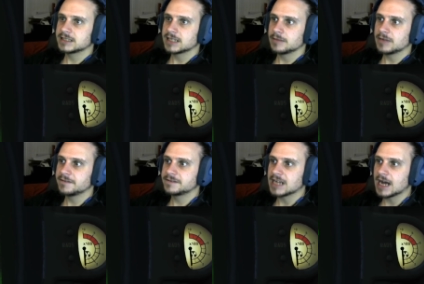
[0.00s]
time
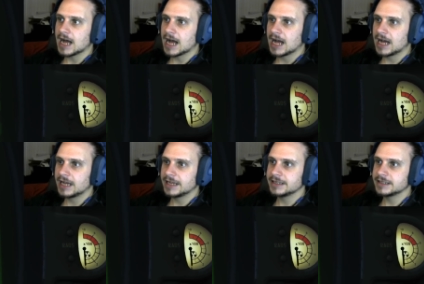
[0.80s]
I've
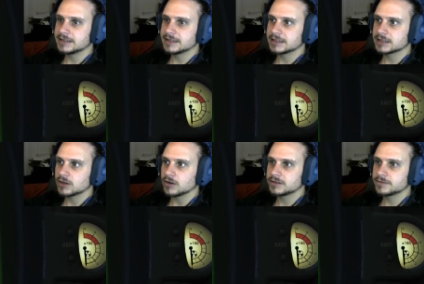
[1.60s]
died in this
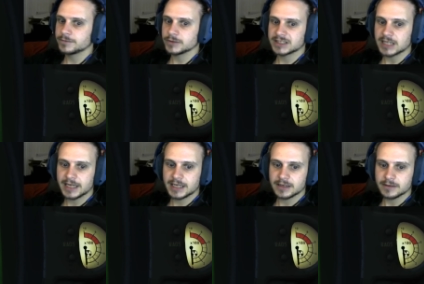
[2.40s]

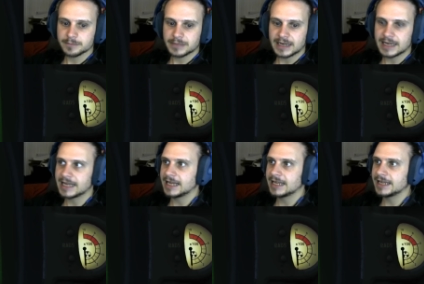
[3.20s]
godforsaken
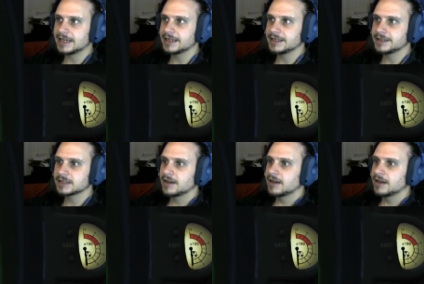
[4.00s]
place.